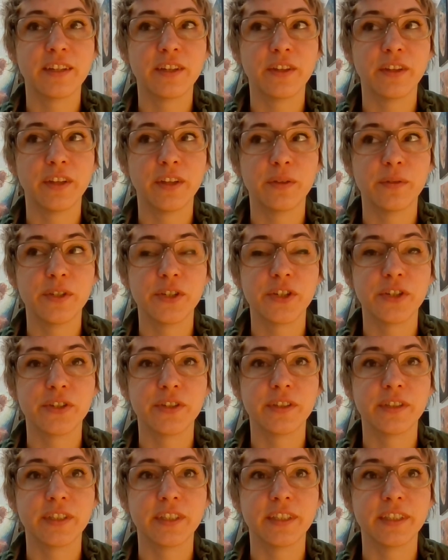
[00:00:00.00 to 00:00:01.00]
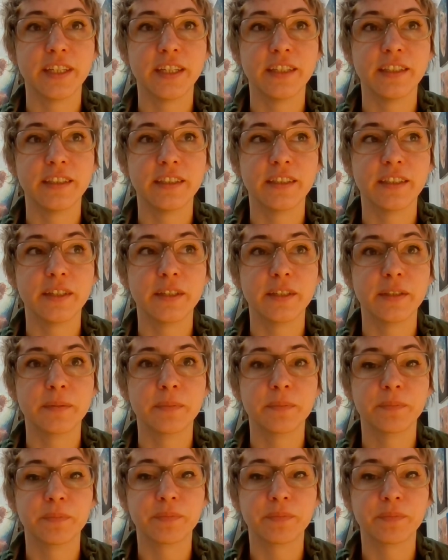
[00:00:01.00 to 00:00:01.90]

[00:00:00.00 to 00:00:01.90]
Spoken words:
to the original in the